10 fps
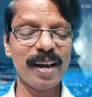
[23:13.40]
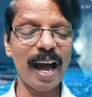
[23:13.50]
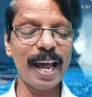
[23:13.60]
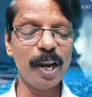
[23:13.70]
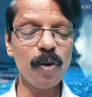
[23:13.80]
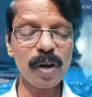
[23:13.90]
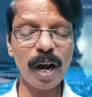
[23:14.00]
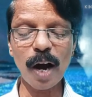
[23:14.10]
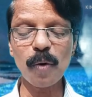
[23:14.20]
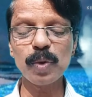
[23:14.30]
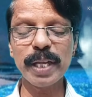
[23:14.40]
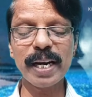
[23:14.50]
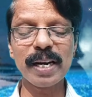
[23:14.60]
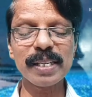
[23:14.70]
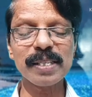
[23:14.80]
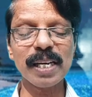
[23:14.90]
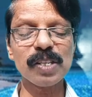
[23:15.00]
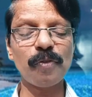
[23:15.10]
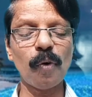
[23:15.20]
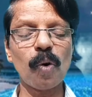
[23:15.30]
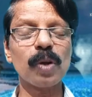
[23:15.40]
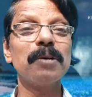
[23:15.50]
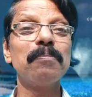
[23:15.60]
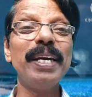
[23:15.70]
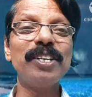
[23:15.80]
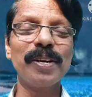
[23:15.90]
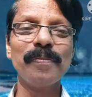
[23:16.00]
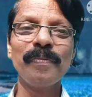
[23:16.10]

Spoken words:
and look how they dressed us for the beach,